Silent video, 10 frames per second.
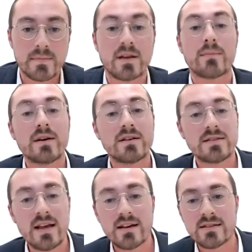But the Gemara
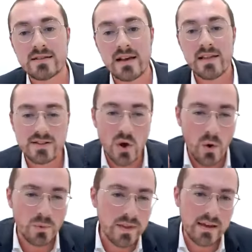says that's
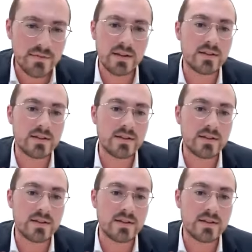only if